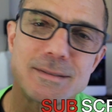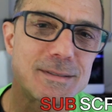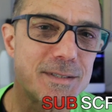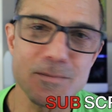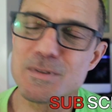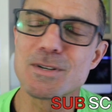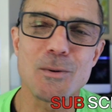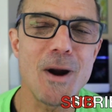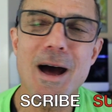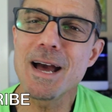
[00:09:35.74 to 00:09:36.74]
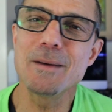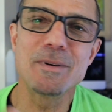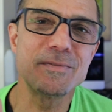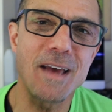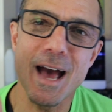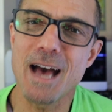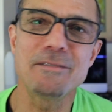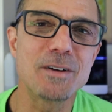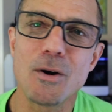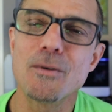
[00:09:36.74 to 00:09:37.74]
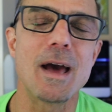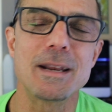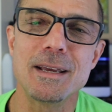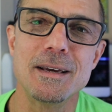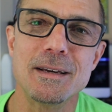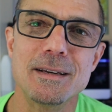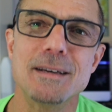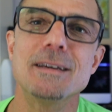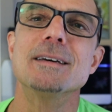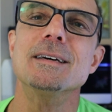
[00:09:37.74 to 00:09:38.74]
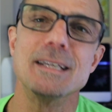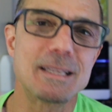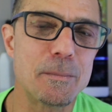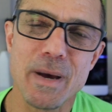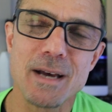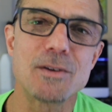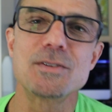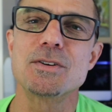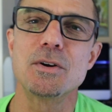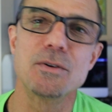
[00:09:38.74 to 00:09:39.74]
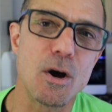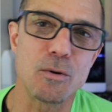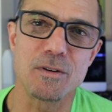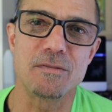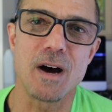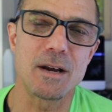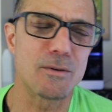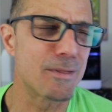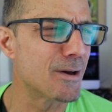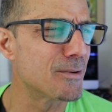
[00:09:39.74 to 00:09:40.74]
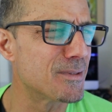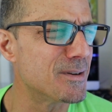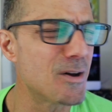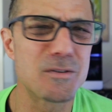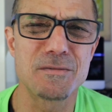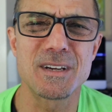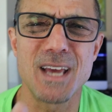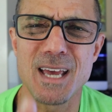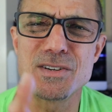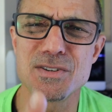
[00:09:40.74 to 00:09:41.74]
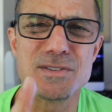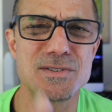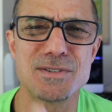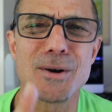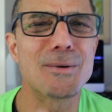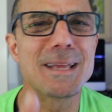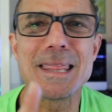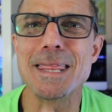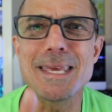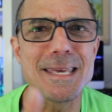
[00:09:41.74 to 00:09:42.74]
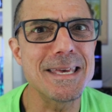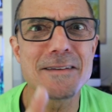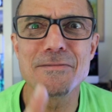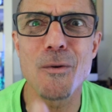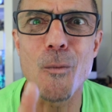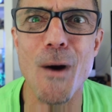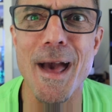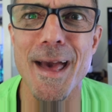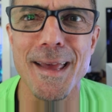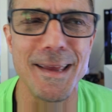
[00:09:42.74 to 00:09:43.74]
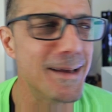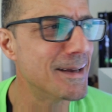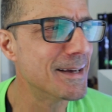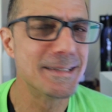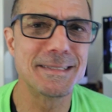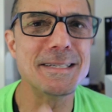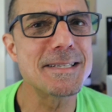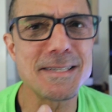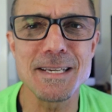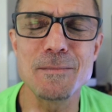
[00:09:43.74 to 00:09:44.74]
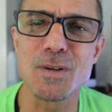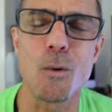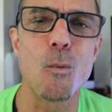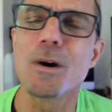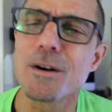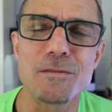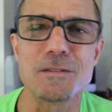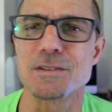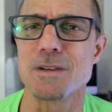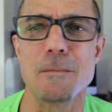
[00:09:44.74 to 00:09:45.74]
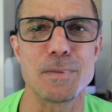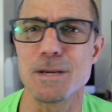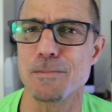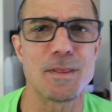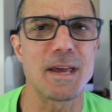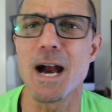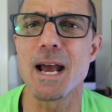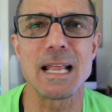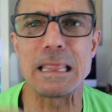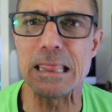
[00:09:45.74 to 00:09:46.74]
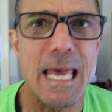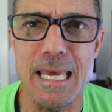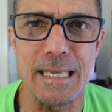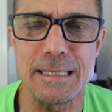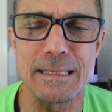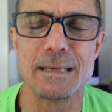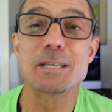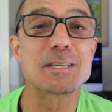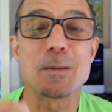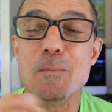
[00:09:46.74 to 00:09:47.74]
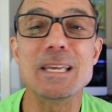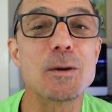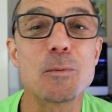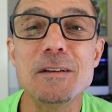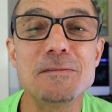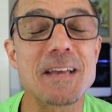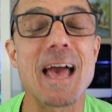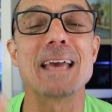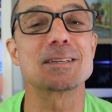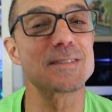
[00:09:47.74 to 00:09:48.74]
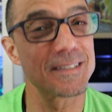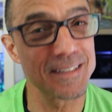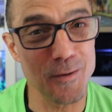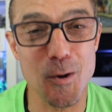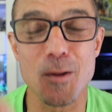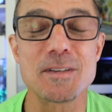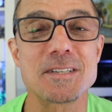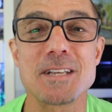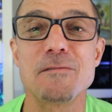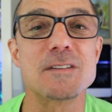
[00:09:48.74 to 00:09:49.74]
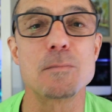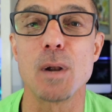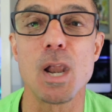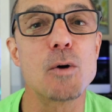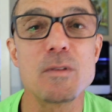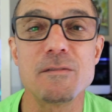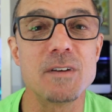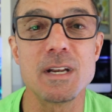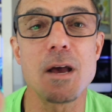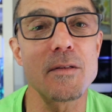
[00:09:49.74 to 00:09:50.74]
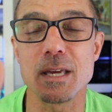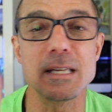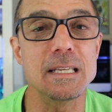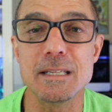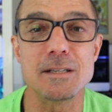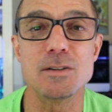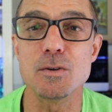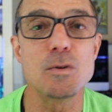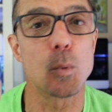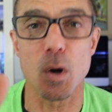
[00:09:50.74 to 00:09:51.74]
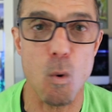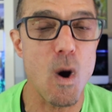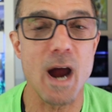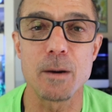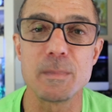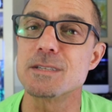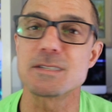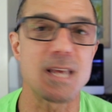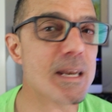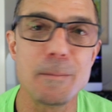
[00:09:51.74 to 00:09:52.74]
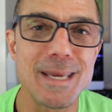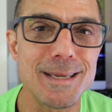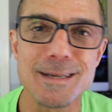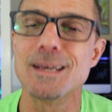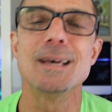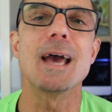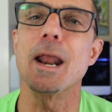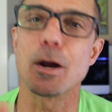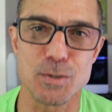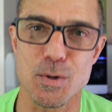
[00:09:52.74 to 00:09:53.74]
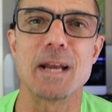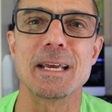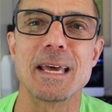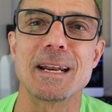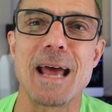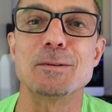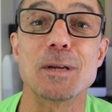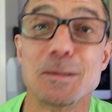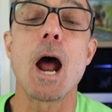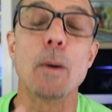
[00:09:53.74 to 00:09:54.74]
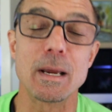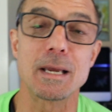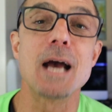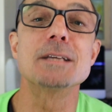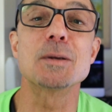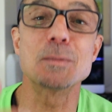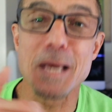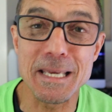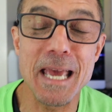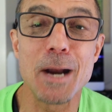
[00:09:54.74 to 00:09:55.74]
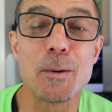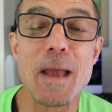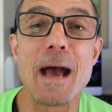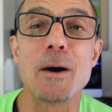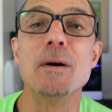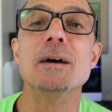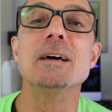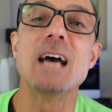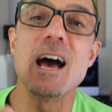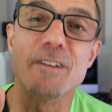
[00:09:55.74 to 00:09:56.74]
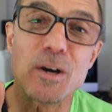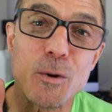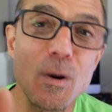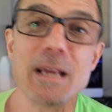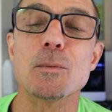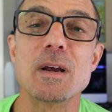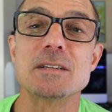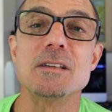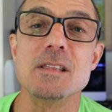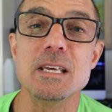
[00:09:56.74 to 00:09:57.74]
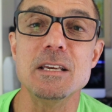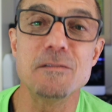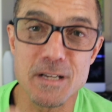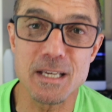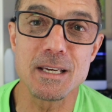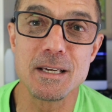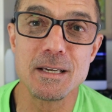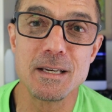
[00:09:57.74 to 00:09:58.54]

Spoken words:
subscribe if you haven't already. Hit the bell so you're notified, although the notifications during the giveaway didn't seem to work for some people. They got it late. Submit your reef tanks. All the stuff is below the video that you need to do the requirements. Send them in, and I'll try to get it out there. All right, guys, so take care now. Have a great rest of the evening,